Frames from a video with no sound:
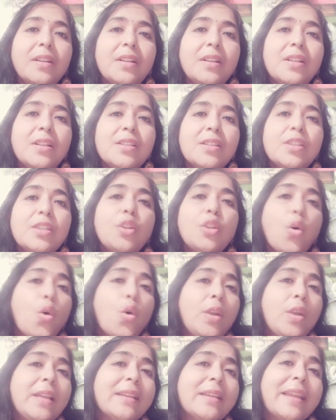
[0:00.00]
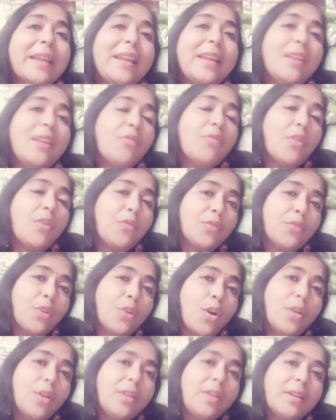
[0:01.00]
So the holy grail of
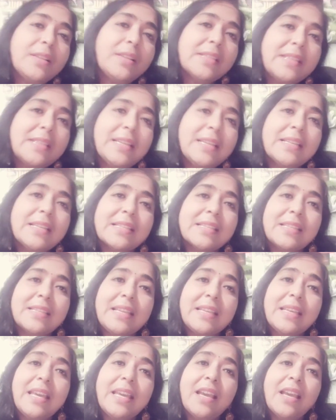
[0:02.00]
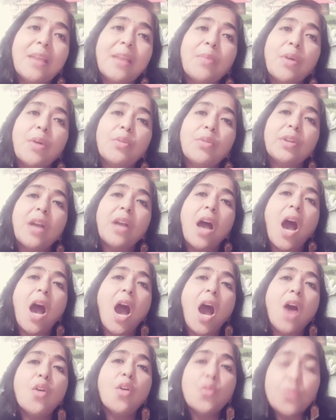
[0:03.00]
not listening is thinking about
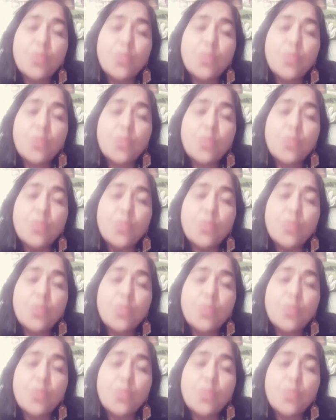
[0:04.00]
how